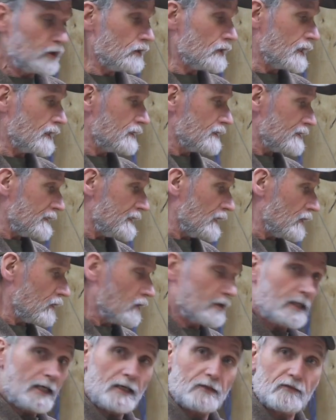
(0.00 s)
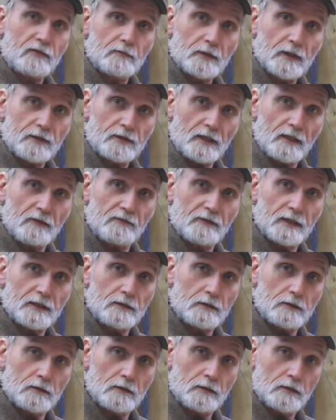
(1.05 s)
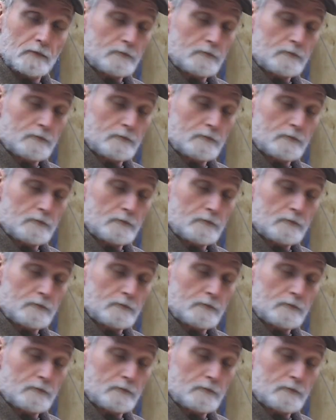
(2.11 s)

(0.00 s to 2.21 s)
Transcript: you can see all that from the surface.